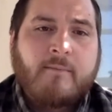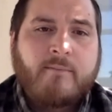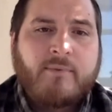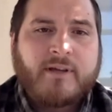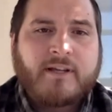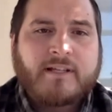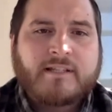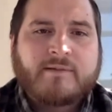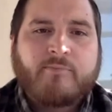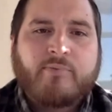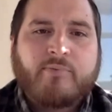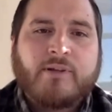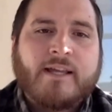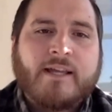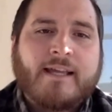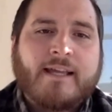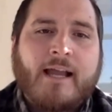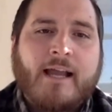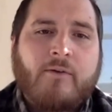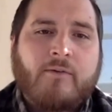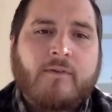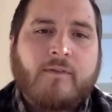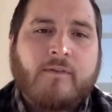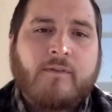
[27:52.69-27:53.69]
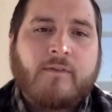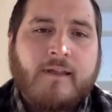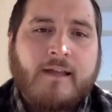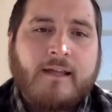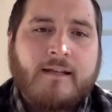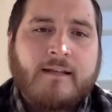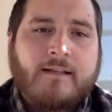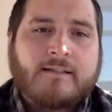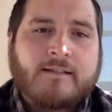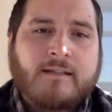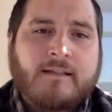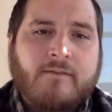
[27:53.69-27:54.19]
Because play count
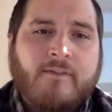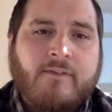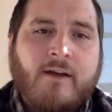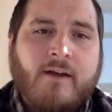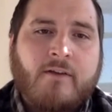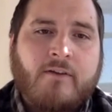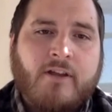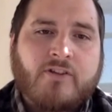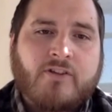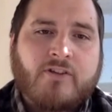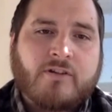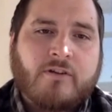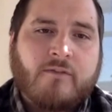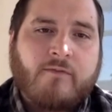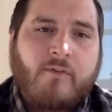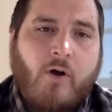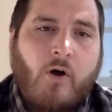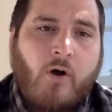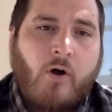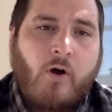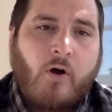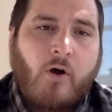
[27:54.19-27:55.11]
then is the foundation of